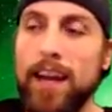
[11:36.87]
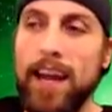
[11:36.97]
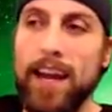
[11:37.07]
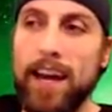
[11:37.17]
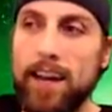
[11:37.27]

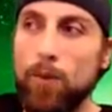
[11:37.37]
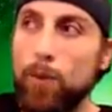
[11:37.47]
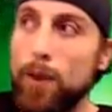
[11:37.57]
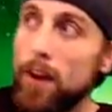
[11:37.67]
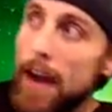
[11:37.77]
And
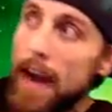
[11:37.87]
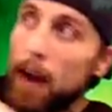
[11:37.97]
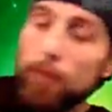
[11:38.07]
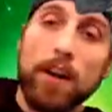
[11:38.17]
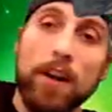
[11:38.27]
when they're
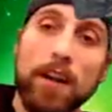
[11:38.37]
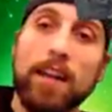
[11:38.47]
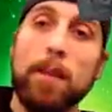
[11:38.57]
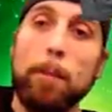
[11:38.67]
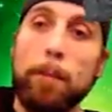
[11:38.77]
out there
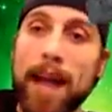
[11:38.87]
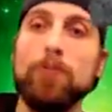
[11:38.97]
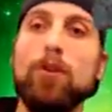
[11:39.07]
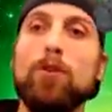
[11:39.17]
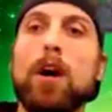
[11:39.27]
in the
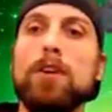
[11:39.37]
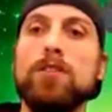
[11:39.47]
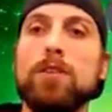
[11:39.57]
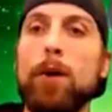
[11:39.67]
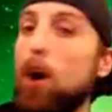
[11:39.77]

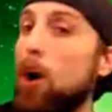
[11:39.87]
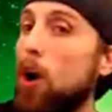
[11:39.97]
macrocosm,